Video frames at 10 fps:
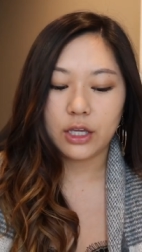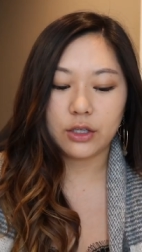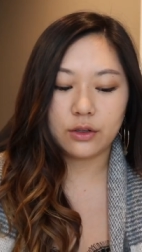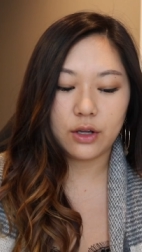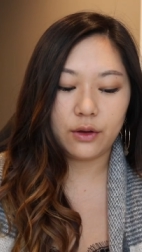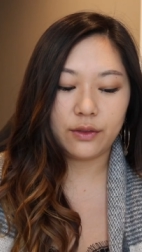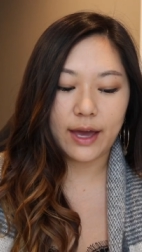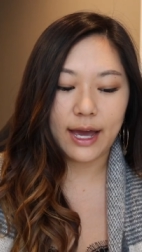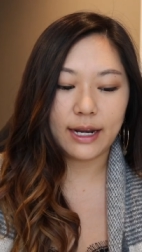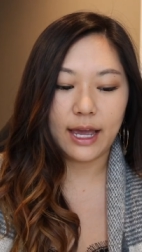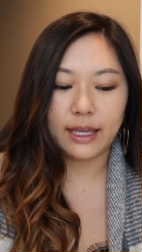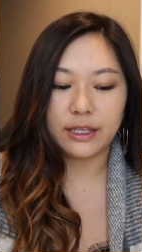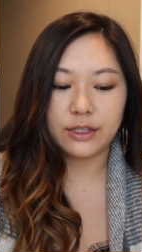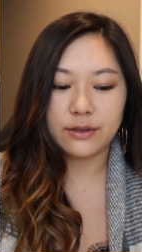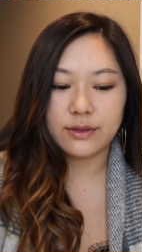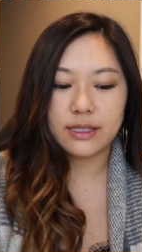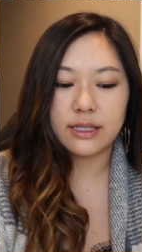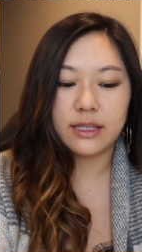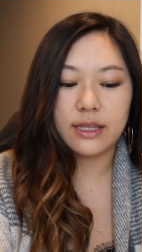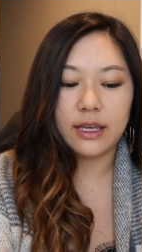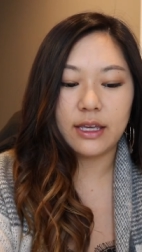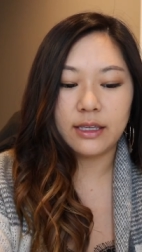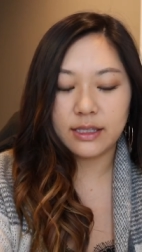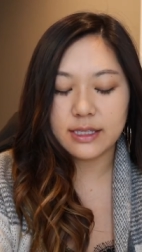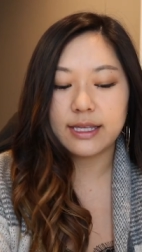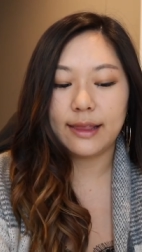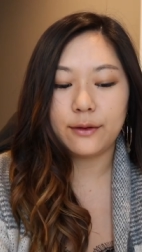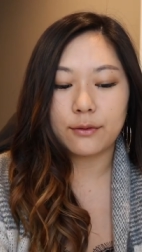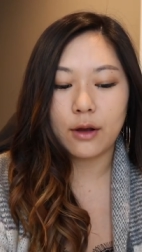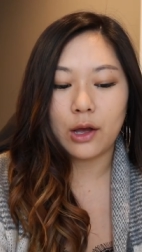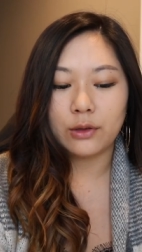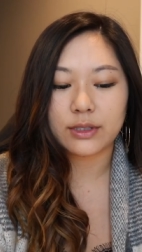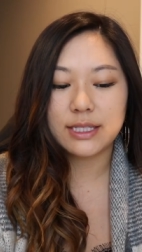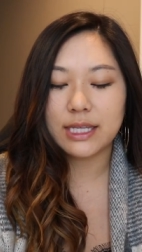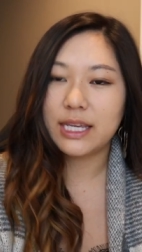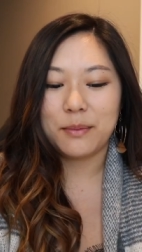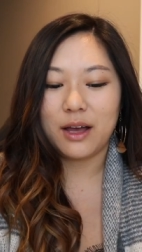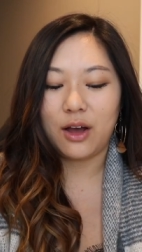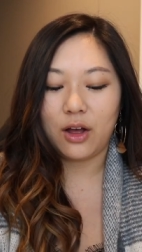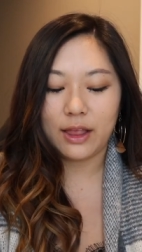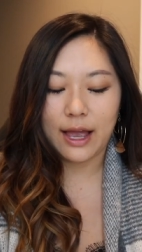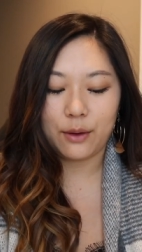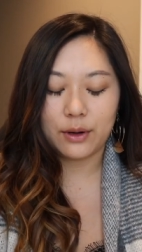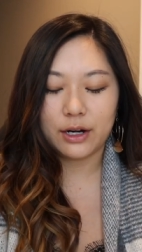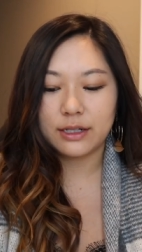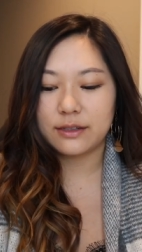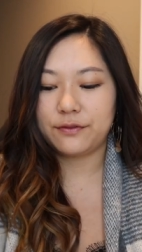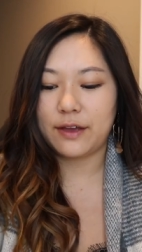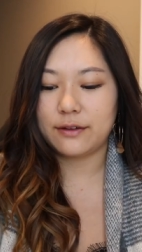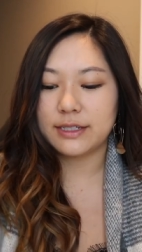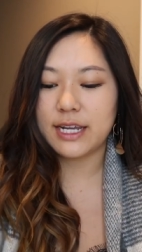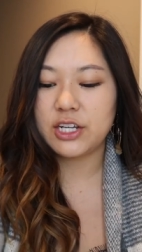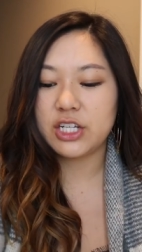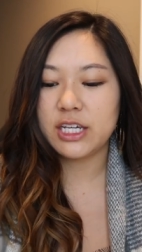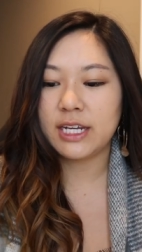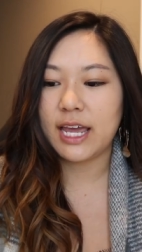you know that I use the Yves Saint Laurent um, All Hours Foundation